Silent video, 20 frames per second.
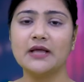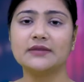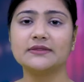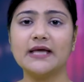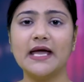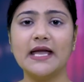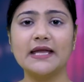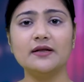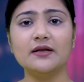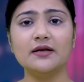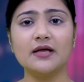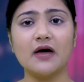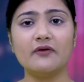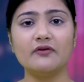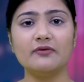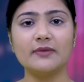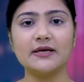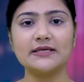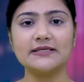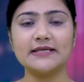the Indian
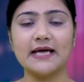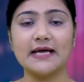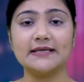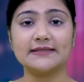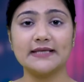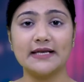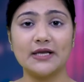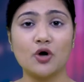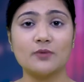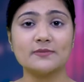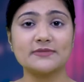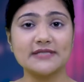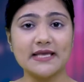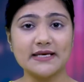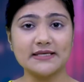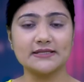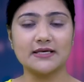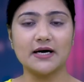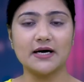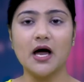government and telecom
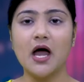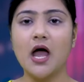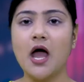sector